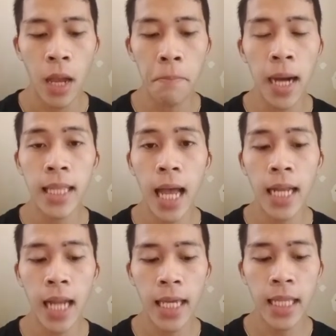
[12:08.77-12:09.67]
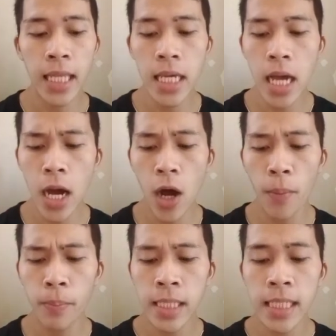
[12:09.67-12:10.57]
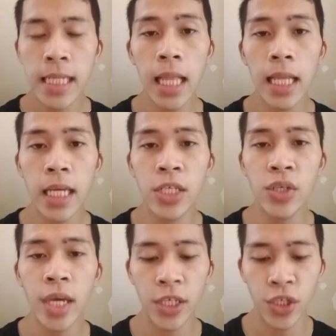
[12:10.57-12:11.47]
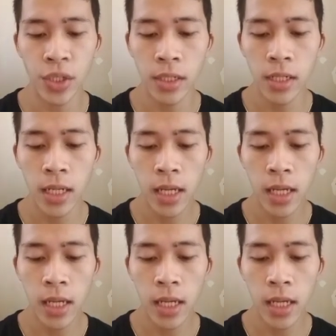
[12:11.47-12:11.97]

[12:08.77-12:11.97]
but an idea of physical education